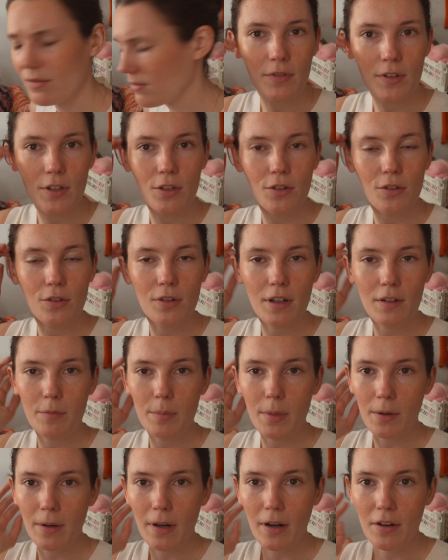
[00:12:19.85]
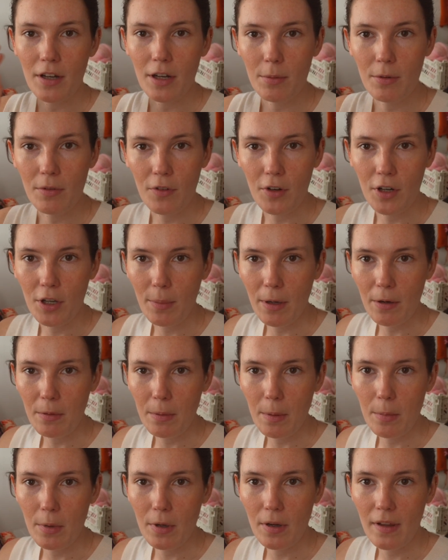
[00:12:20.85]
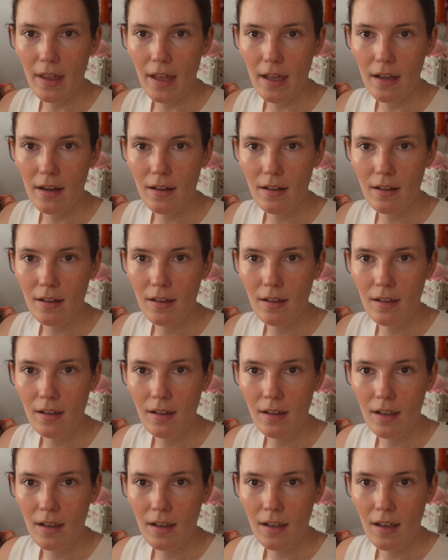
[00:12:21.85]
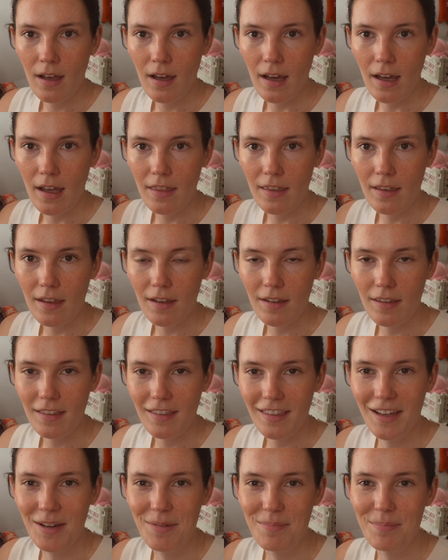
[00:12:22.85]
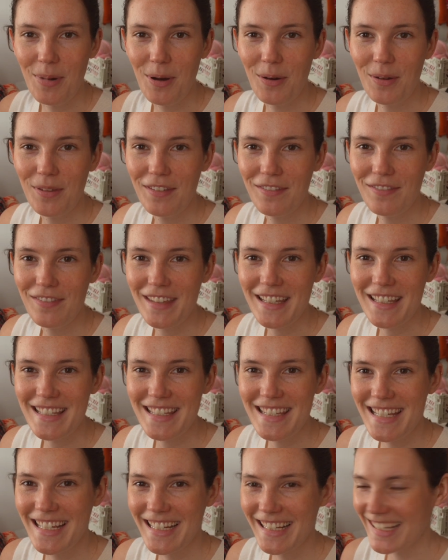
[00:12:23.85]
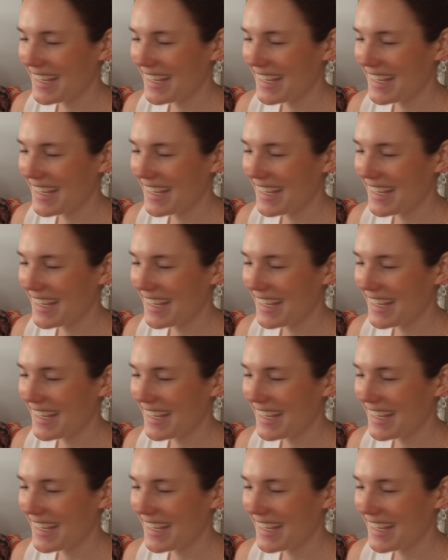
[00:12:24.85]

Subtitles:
If you have been around here before, you might remember that I think both of these,